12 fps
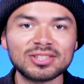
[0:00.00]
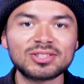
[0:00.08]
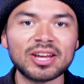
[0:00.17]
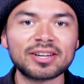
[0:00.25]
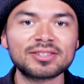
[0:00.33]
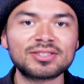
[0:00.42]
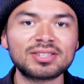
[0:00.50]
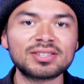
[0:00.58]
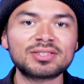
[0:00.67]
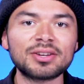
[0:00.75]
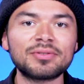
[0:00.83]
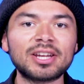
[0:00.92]
This deck
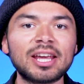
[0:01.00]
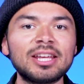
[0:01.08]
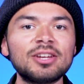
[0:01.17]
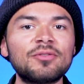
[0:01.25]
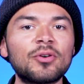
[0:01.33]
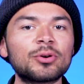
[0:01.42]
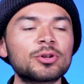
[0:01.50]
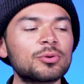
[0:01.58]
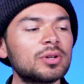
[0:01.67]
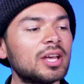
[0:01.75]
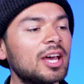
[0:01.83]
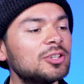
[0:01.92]
consists of an 84
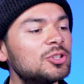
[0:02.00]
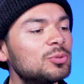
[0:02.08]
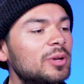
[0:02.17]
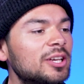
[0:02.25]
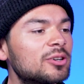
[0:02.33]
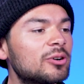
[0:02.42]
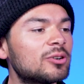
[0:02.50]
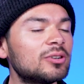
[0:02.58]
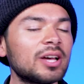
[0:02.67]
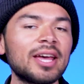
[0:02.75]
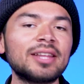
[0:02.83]
degree head tube angle,